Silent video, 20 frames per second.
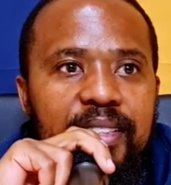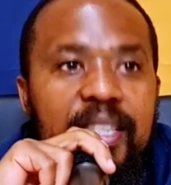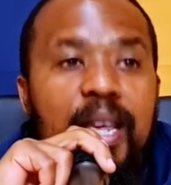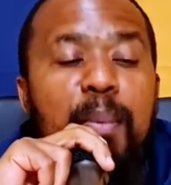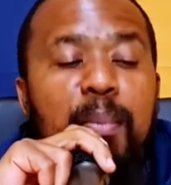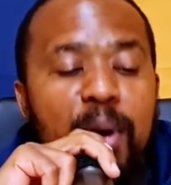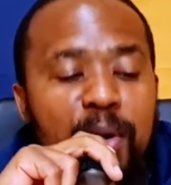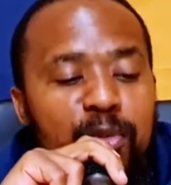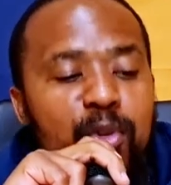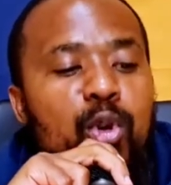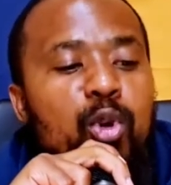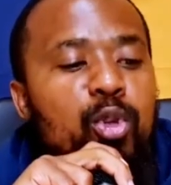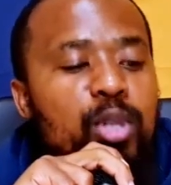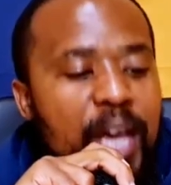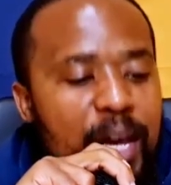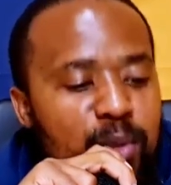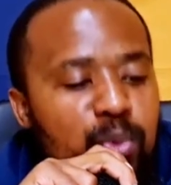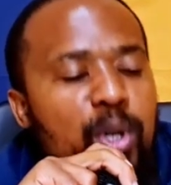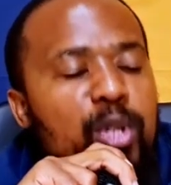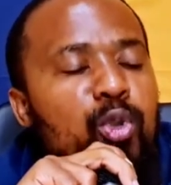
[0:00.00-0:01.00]
Some of you,
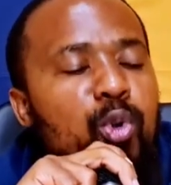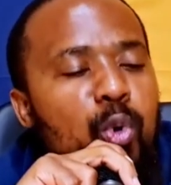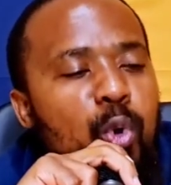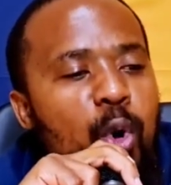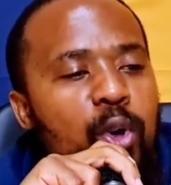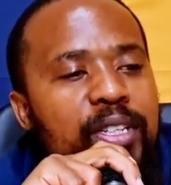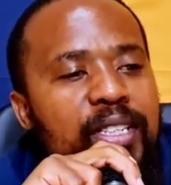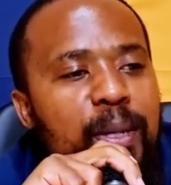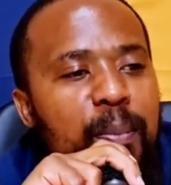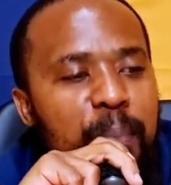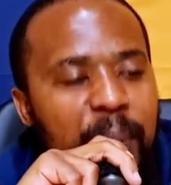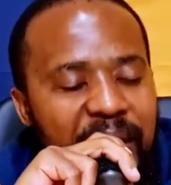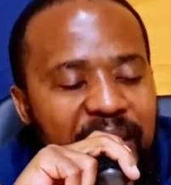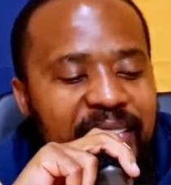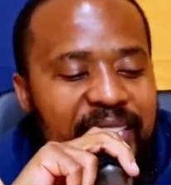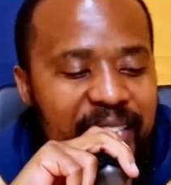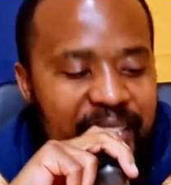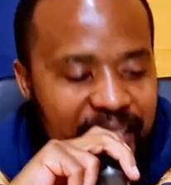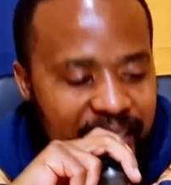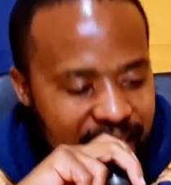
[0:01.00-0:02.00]
that's what you're
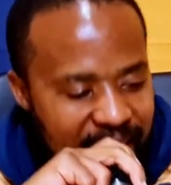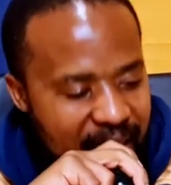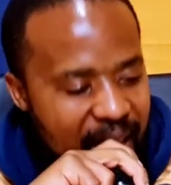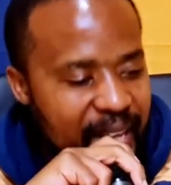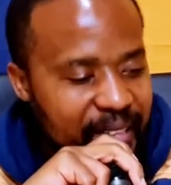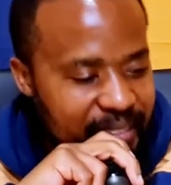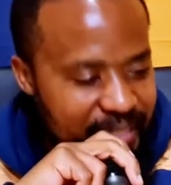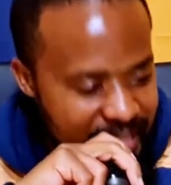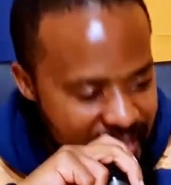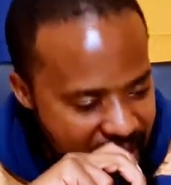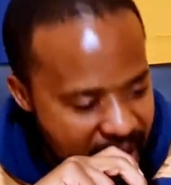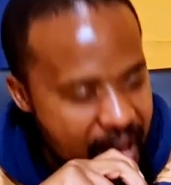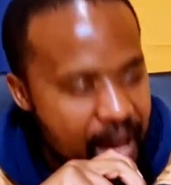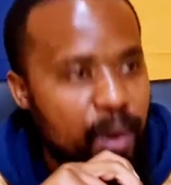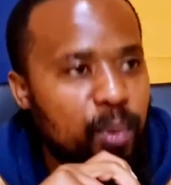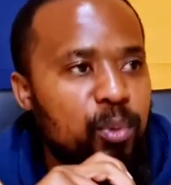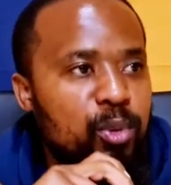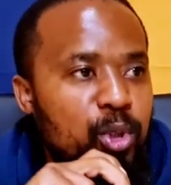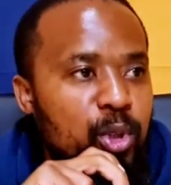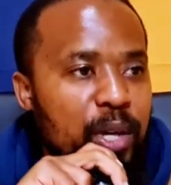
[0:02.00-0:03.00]
contemplating right
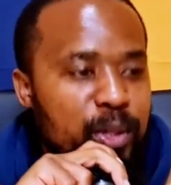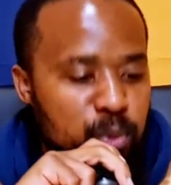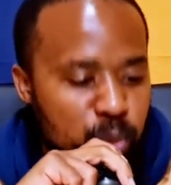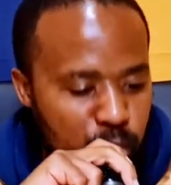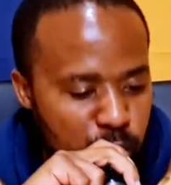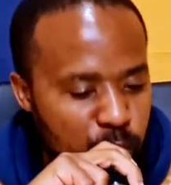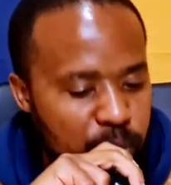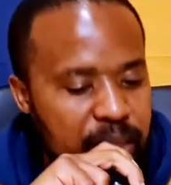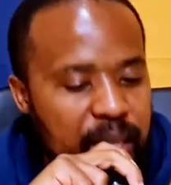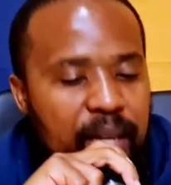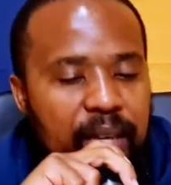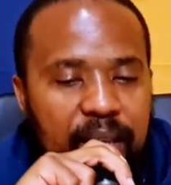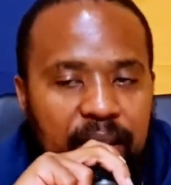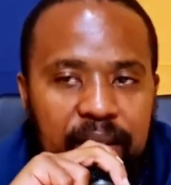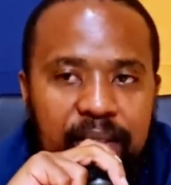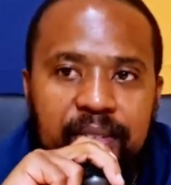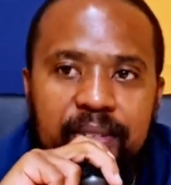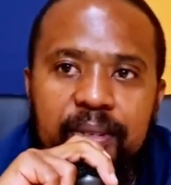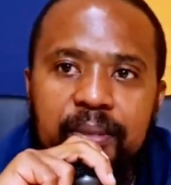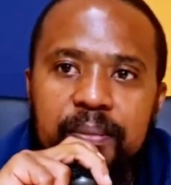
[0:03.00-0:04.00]
now. That's what you're
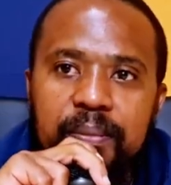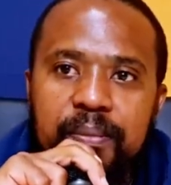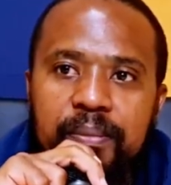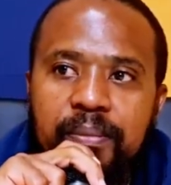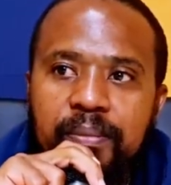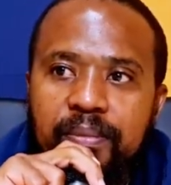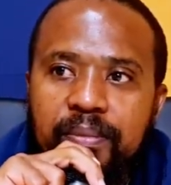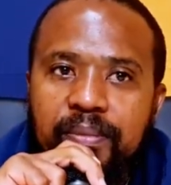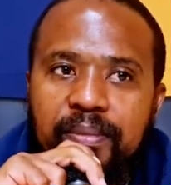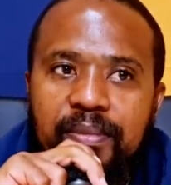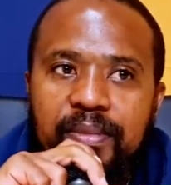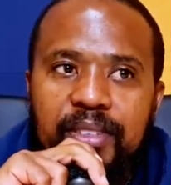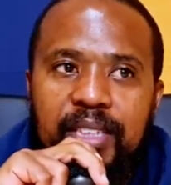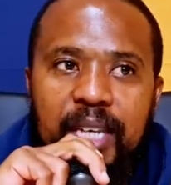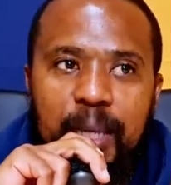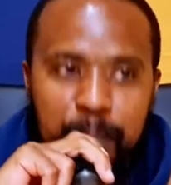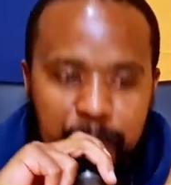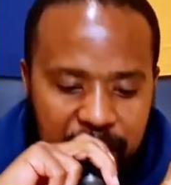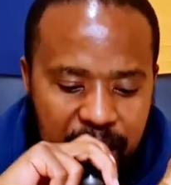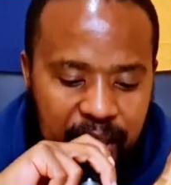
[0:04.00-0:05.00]
thinking.
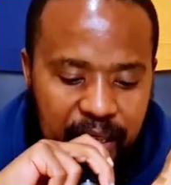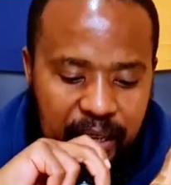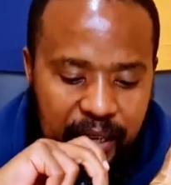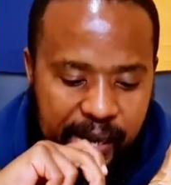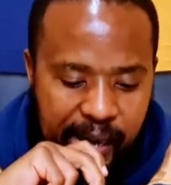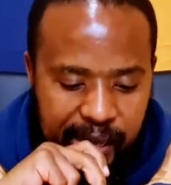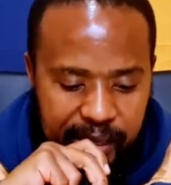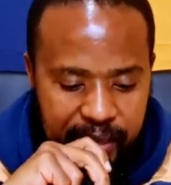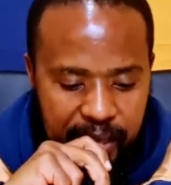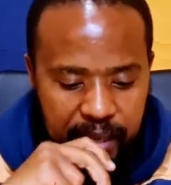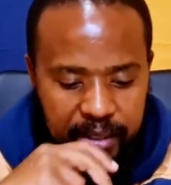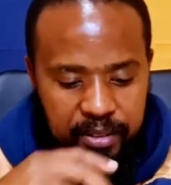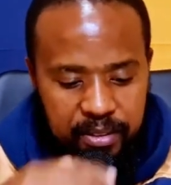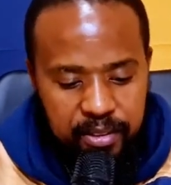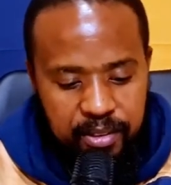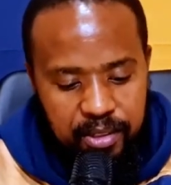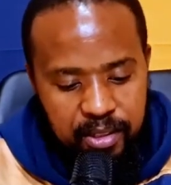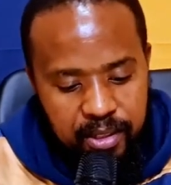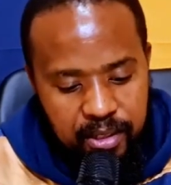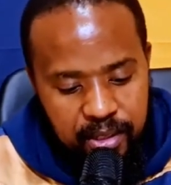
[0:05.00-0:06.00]
Keep thinking like
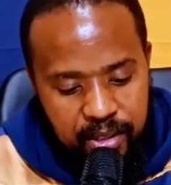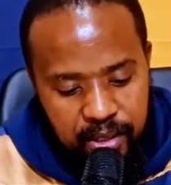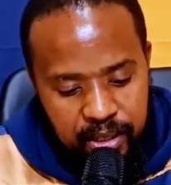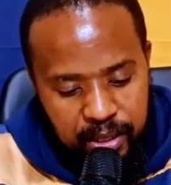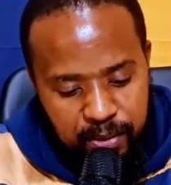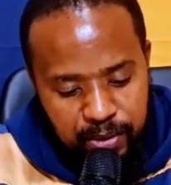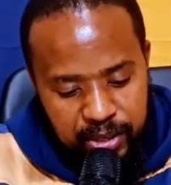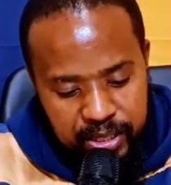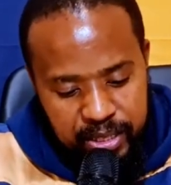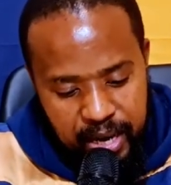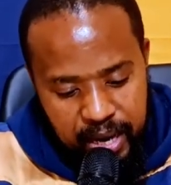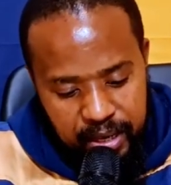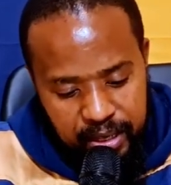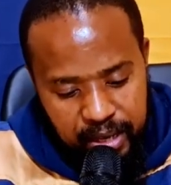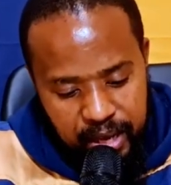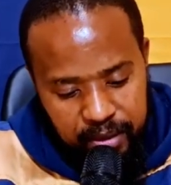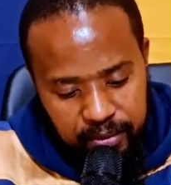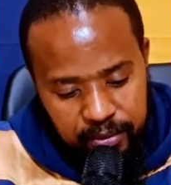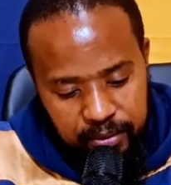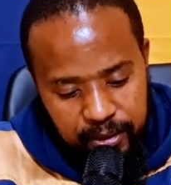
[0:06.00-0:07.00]
that. Read verse 10
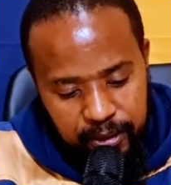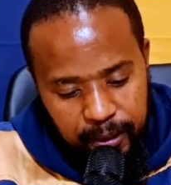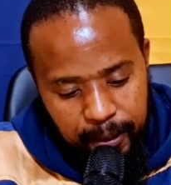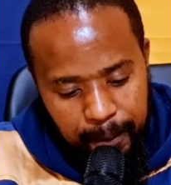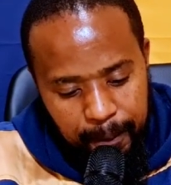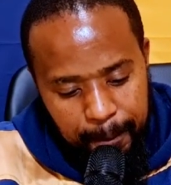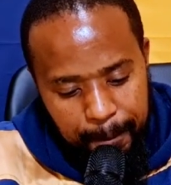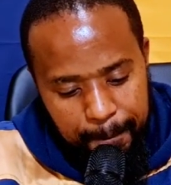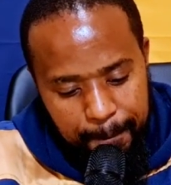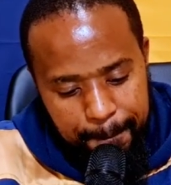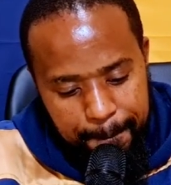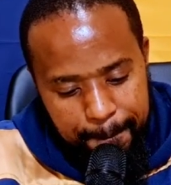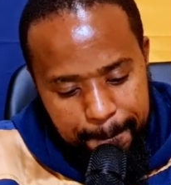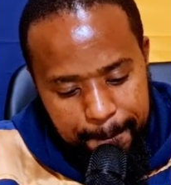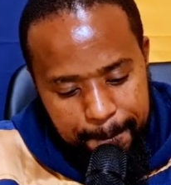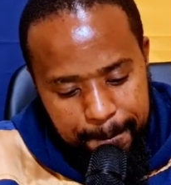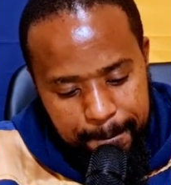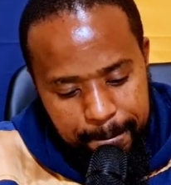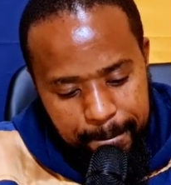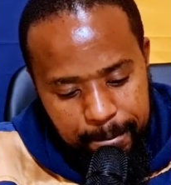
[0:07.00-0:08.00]
again
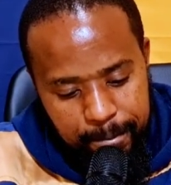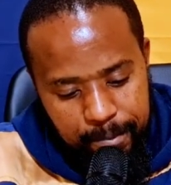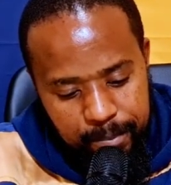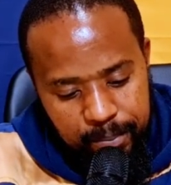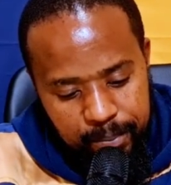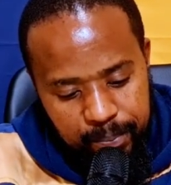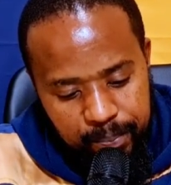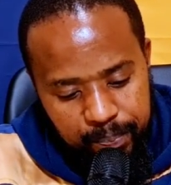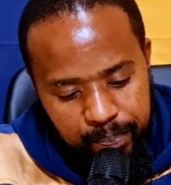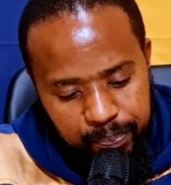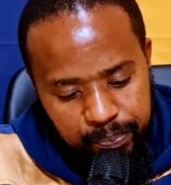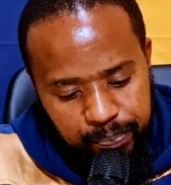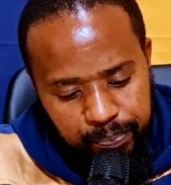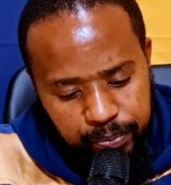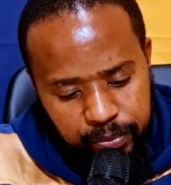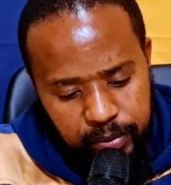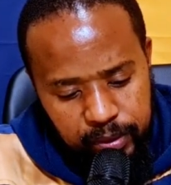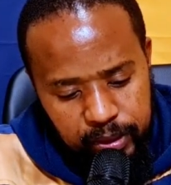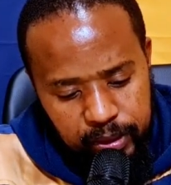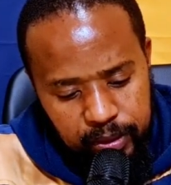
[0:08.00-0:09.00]
second part,
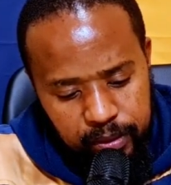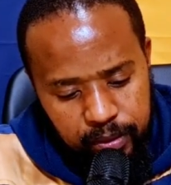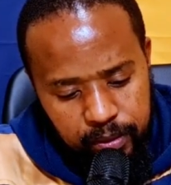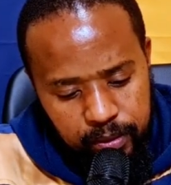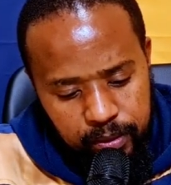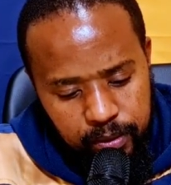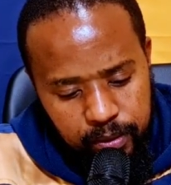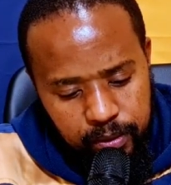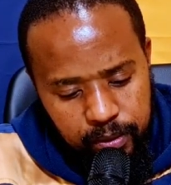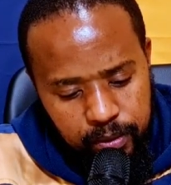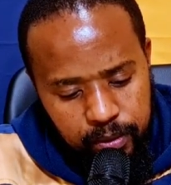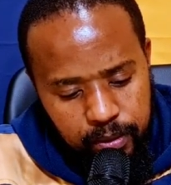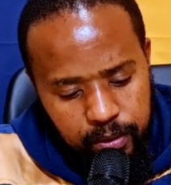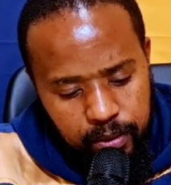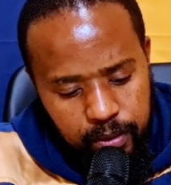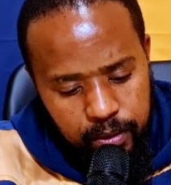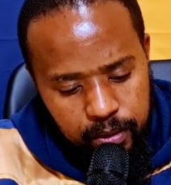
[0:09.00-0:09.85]
Timothy chapter 4 verse